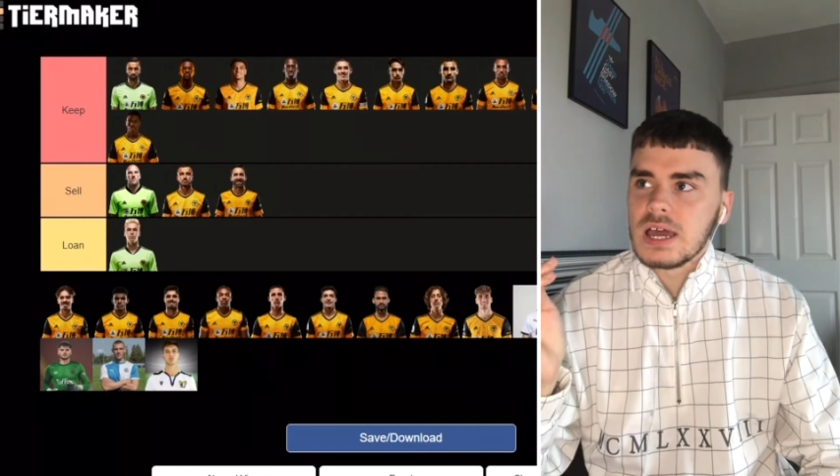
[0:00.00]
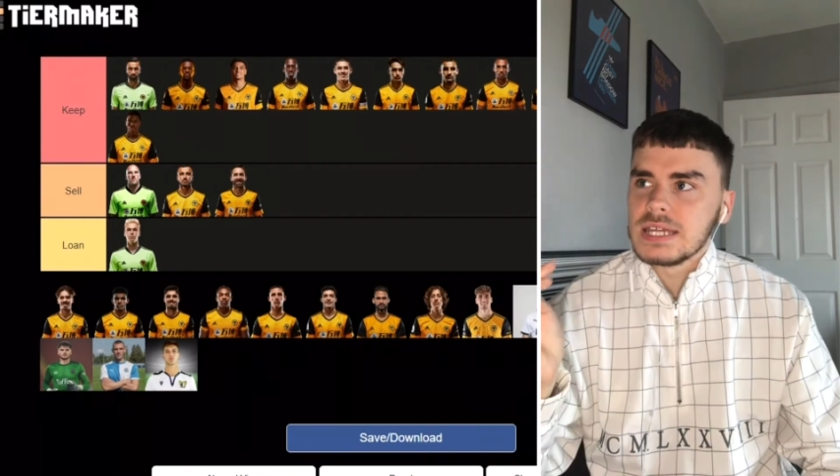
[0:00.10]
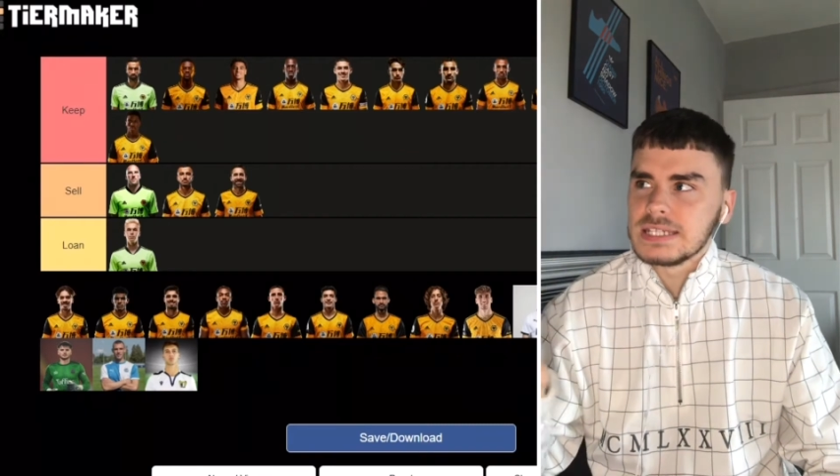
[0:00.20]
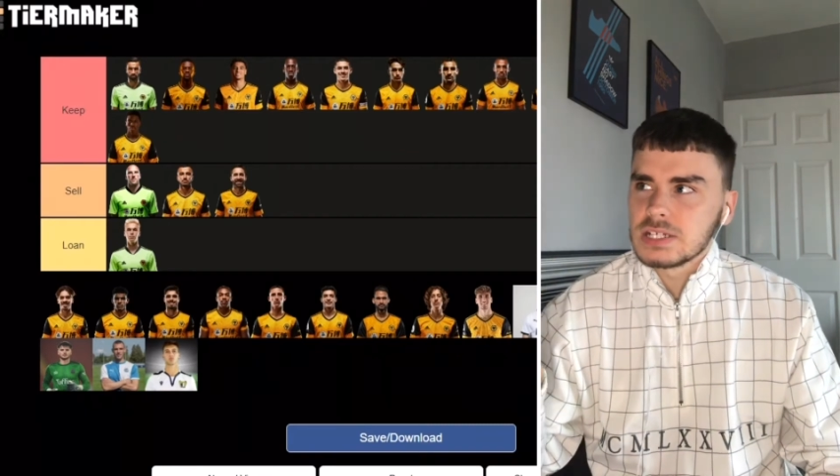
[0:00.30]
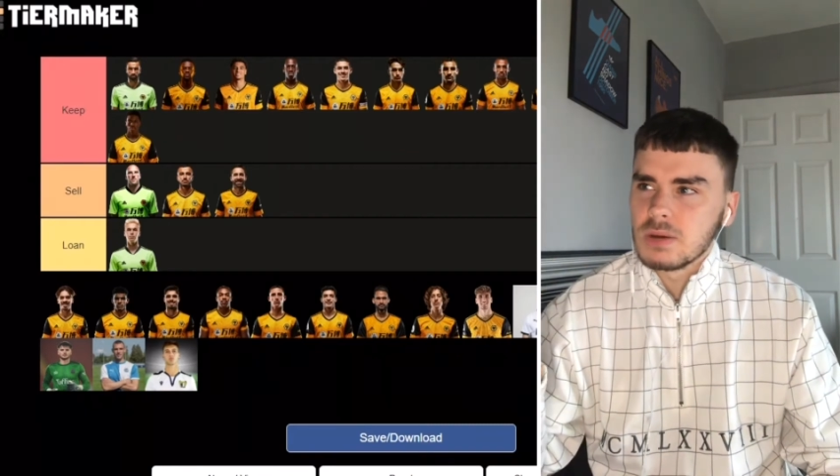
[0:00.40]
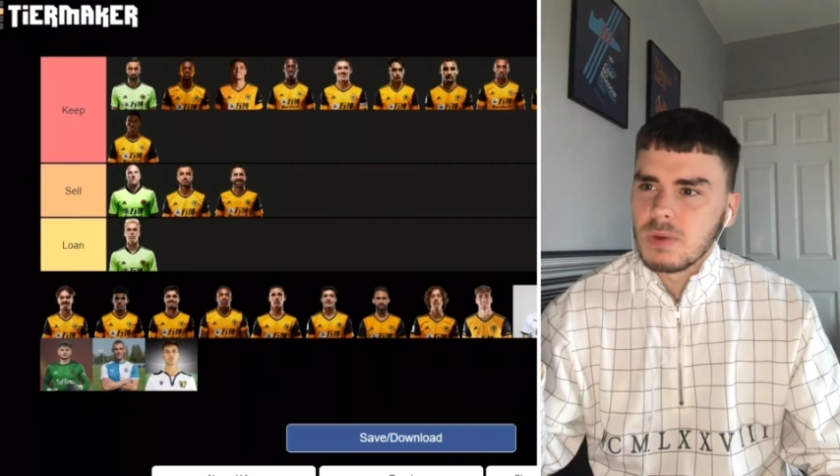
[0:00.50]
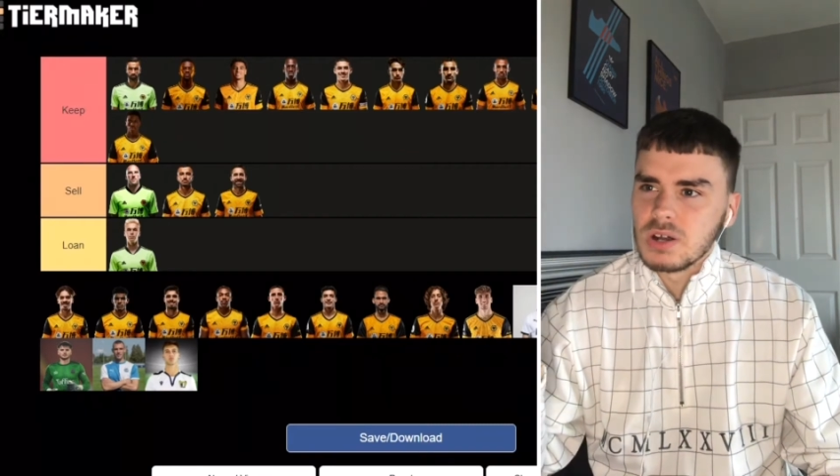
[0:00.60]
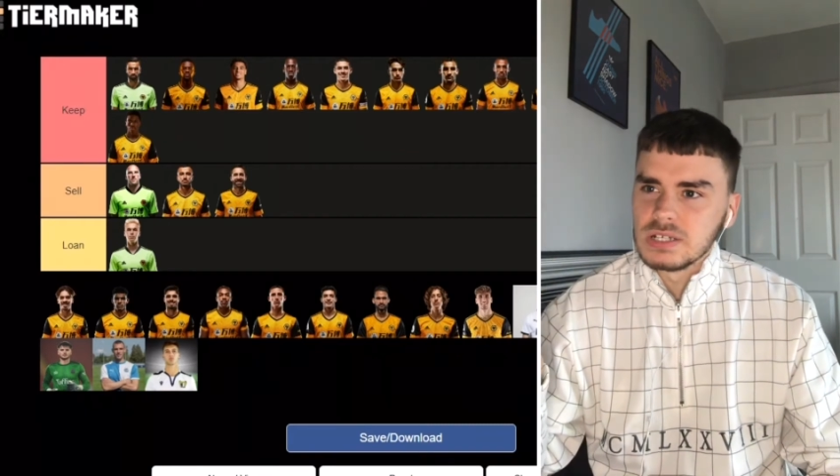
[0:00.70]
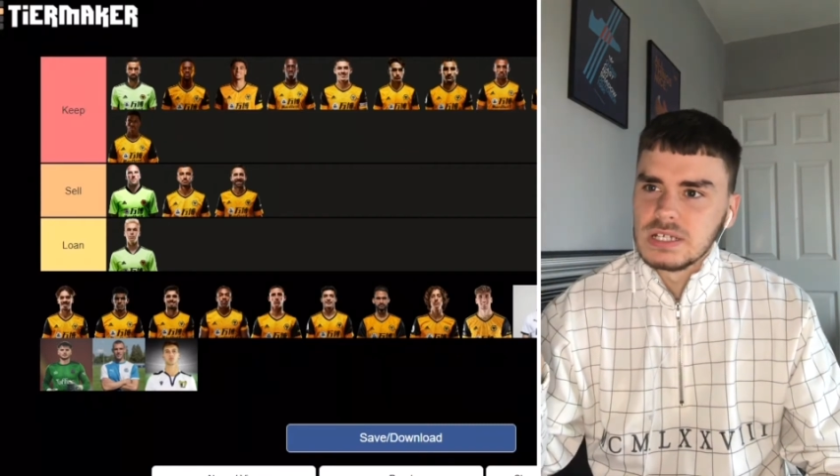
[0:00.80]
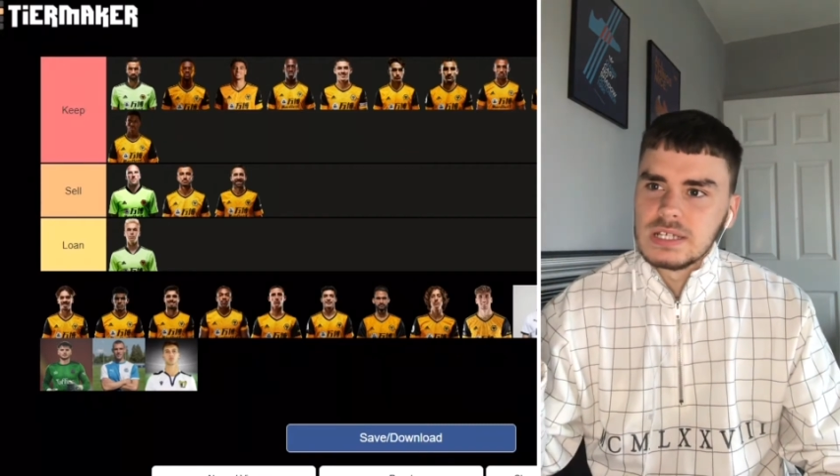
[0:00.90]
he did come
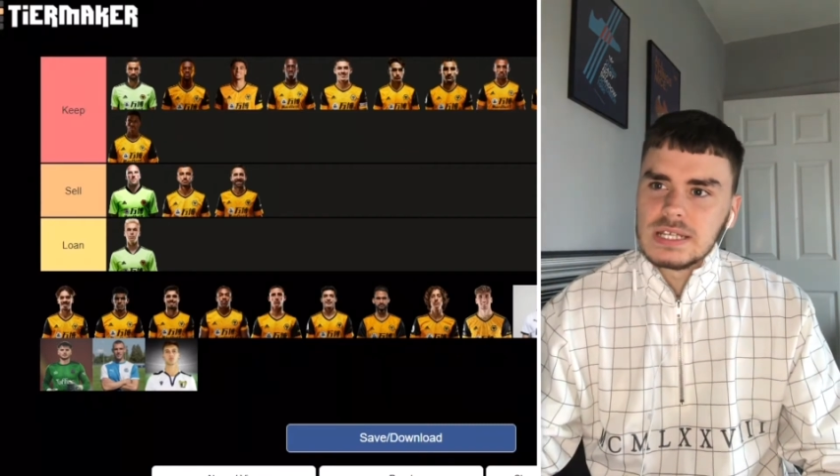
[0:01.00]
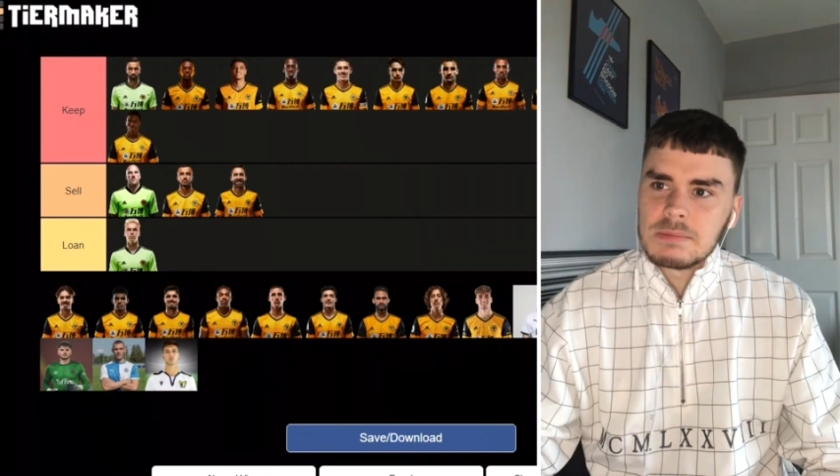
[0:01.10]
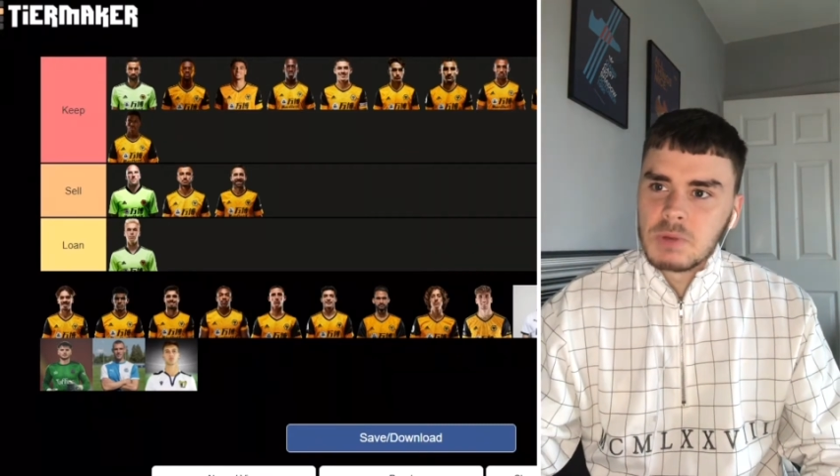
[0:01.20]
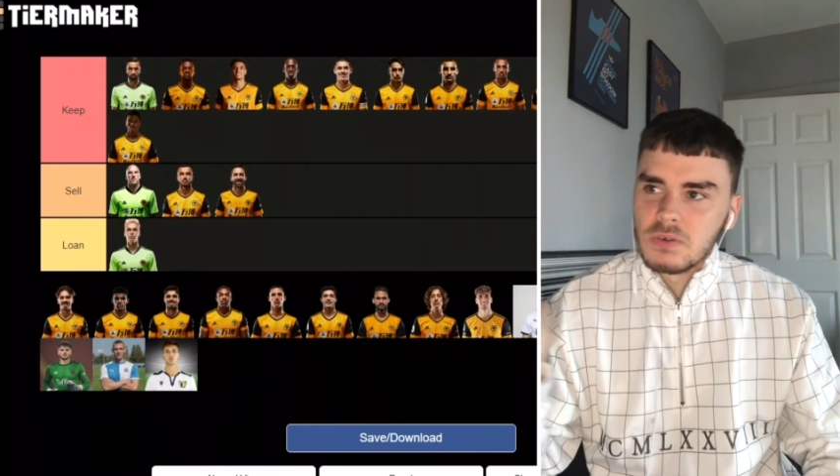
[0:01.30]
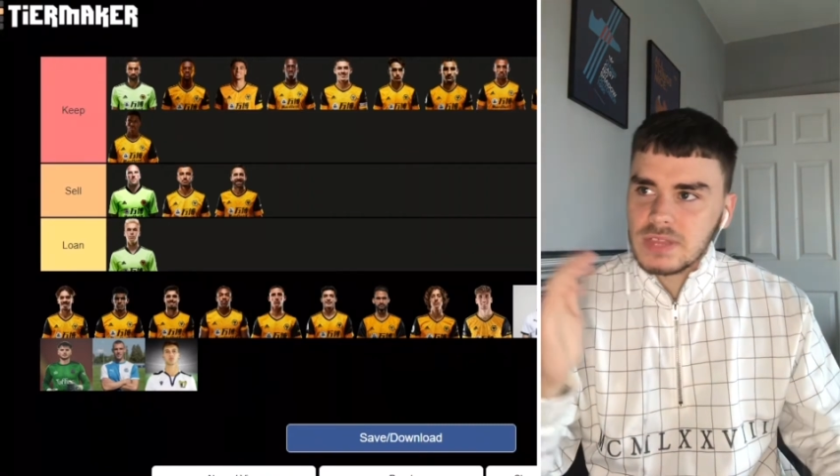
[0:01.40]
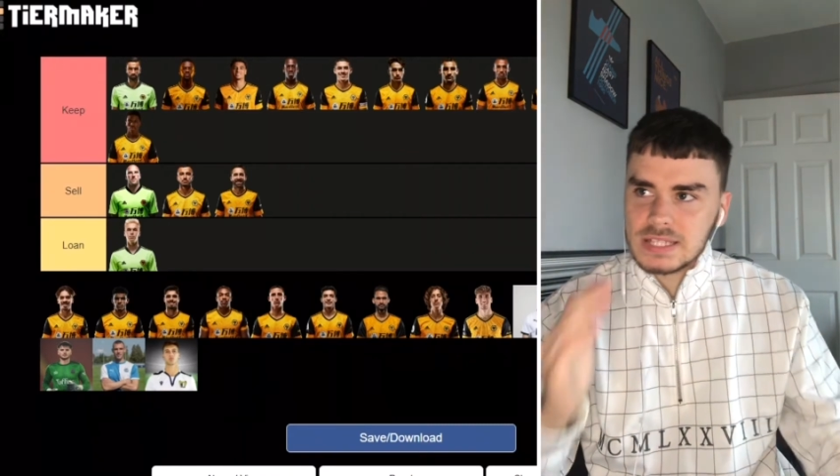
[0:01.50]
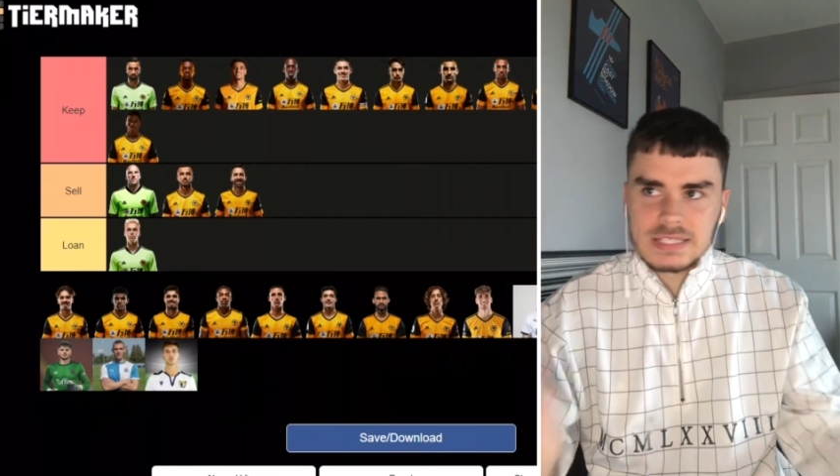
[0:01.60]
on in more of that